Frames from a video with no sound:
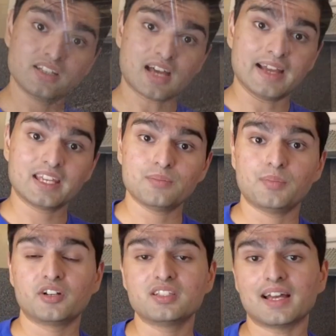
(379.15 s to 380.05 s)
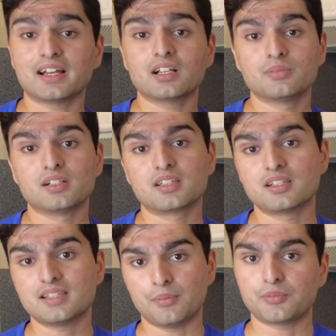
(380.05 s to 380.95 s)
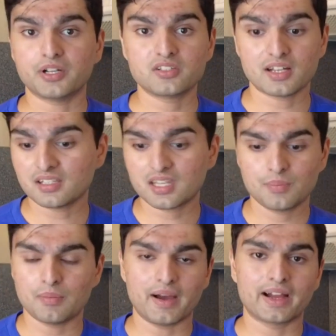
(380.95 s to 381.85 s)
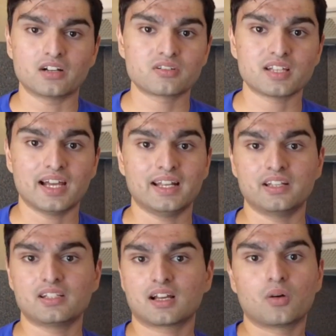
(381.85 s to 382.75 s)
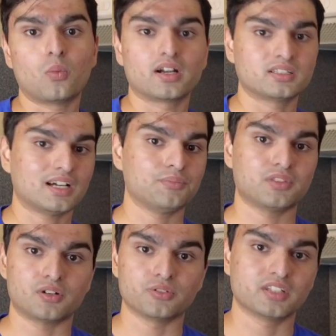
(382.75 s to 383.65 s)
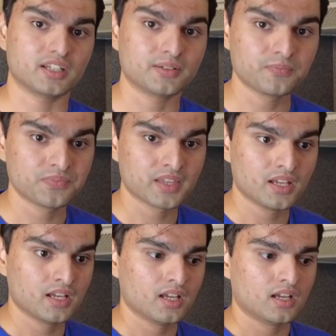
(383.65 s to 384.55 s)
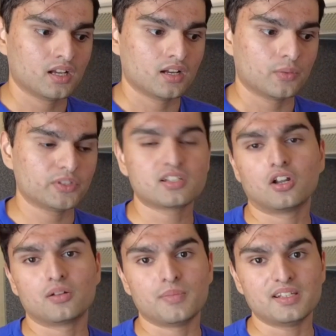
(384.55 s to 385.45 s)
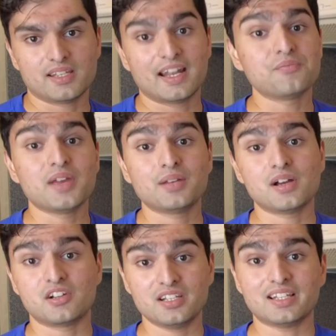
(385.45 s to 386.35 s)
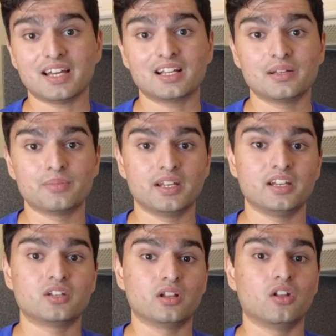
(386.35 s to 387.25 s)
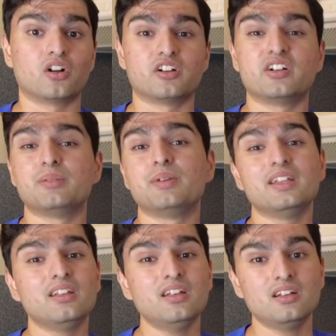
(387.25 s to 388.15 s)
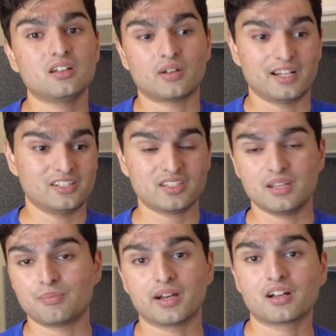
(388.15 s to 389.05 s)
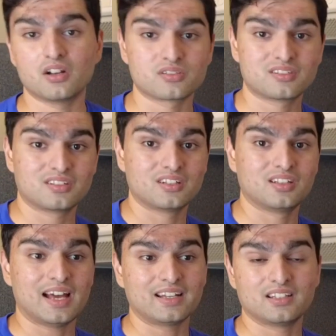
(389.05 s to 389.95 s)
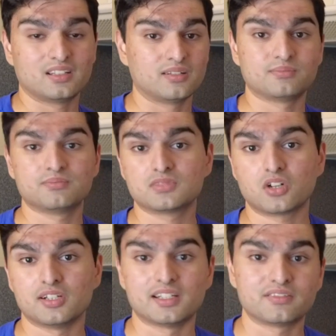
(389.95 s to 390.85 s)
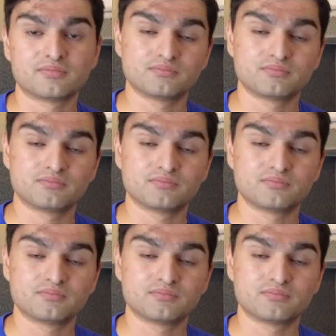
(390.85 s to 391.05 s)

is I keep my recyclables separate. So I just keep a bag outside and it's like a one-time throw thing, which is a lot messy. And I made my recycling bin into a laundry bin, and I just keep my clothes in the toilet